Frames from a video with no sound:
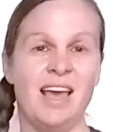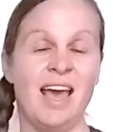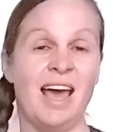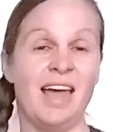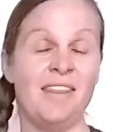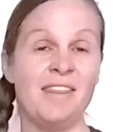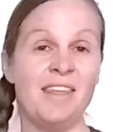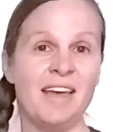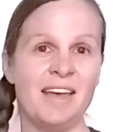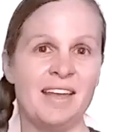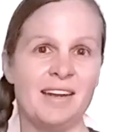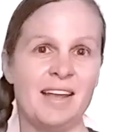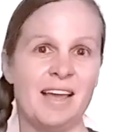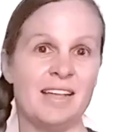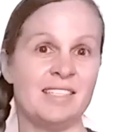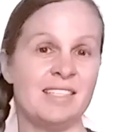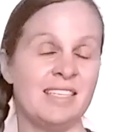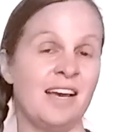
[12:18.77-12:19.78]
And then,
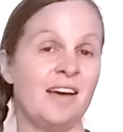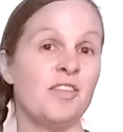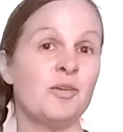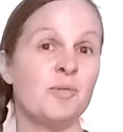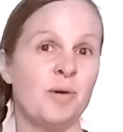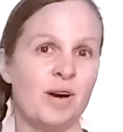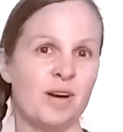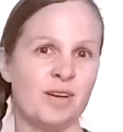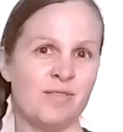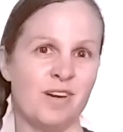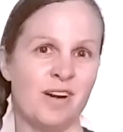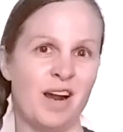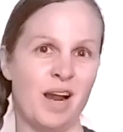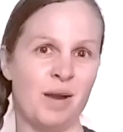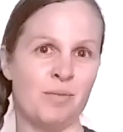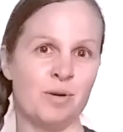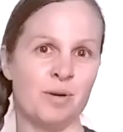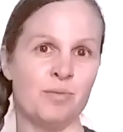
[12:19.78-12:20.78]
as the other part of our
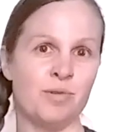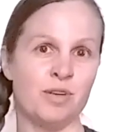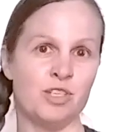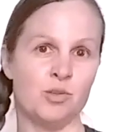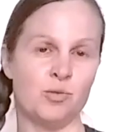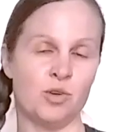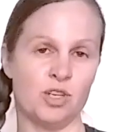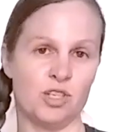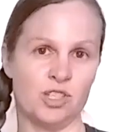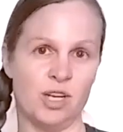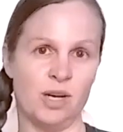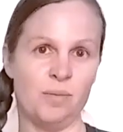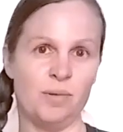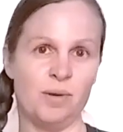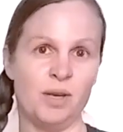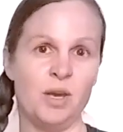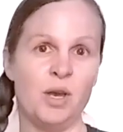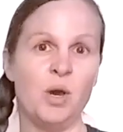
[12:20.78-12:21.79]
Hybrid Breech Workshop,